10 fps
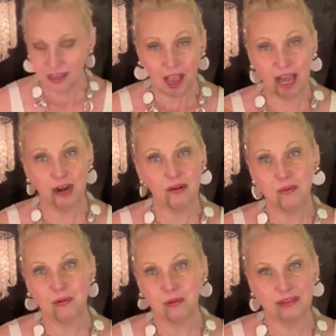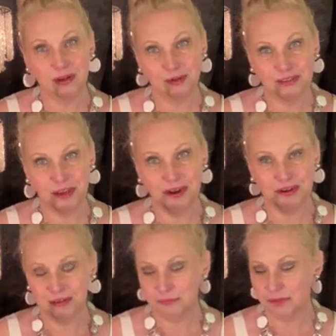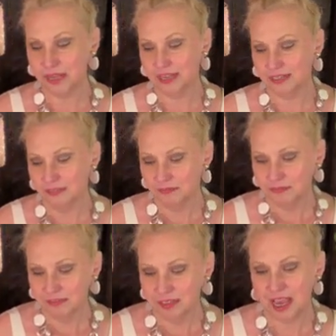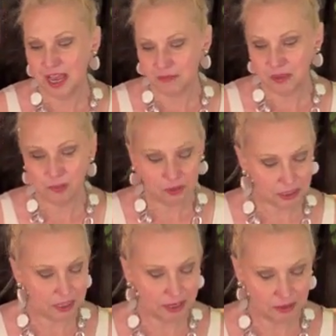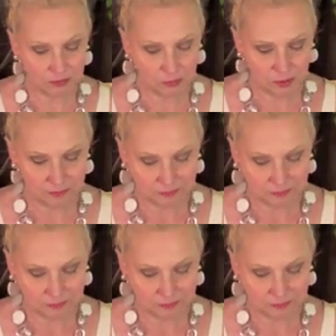I don't remember what the notes are, but yeah, I'm really glad I got this one.